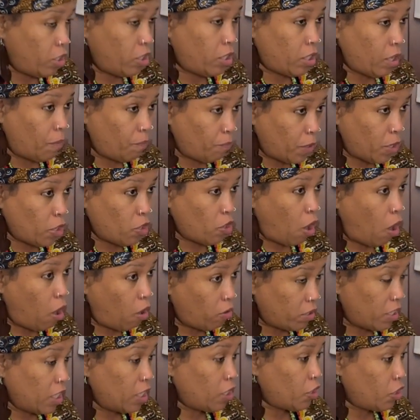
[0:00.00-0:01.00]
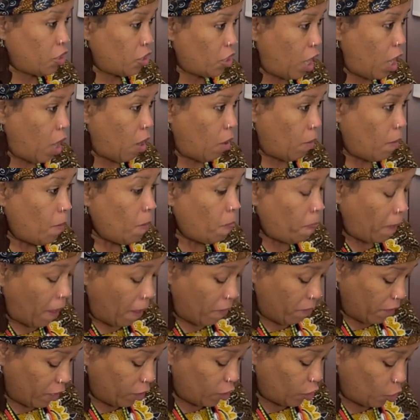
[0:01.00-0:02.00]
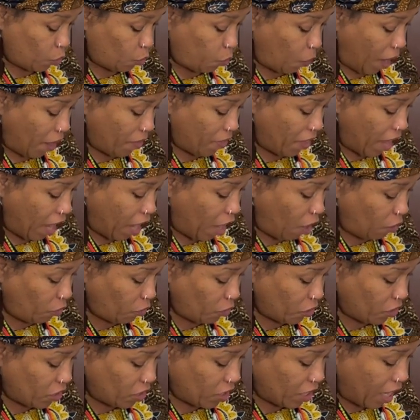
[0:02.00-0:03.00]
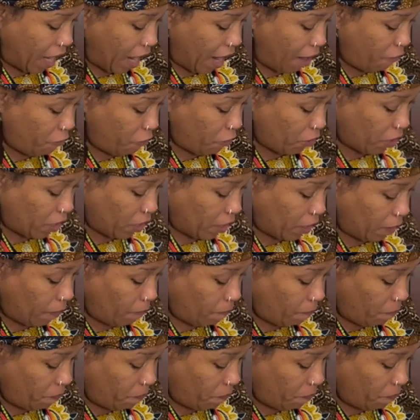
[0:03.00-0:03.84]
is something y'all need to know, and this is why the elders in Africa